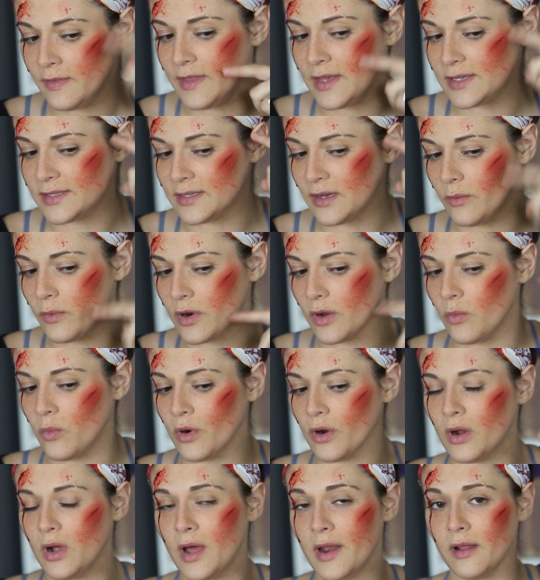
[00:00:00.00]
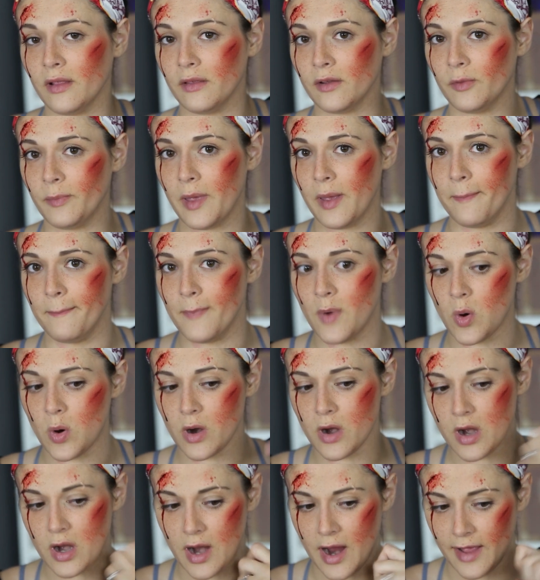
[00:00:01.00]
This I want to work on a little bit
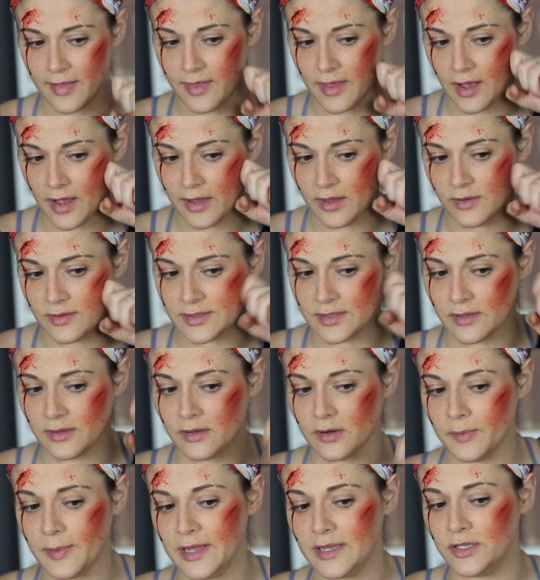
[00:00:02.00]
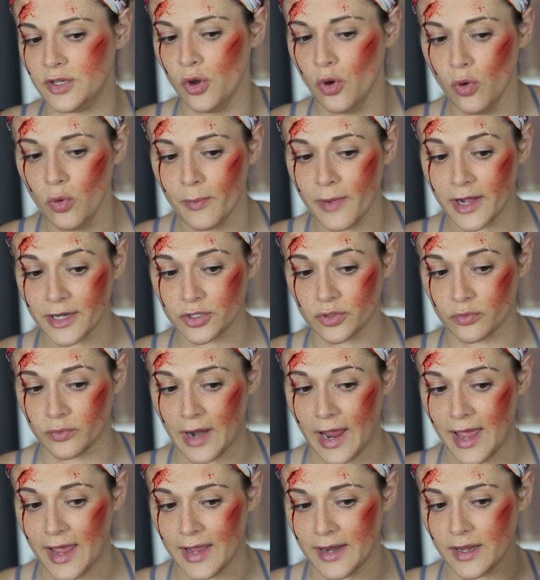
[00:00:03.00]
more. I think I used a little bit too much
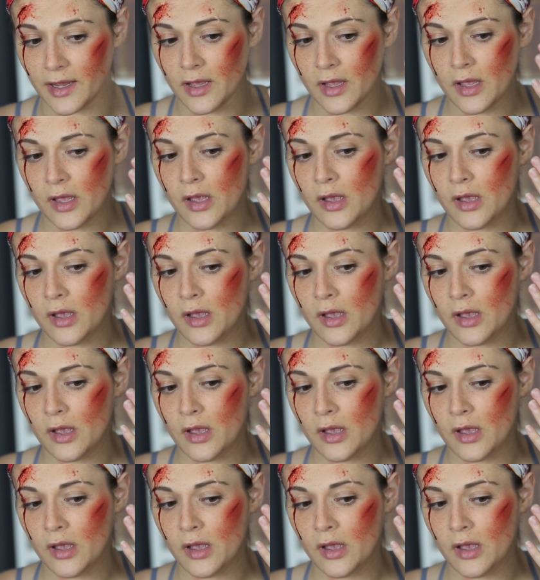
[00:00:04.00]
red.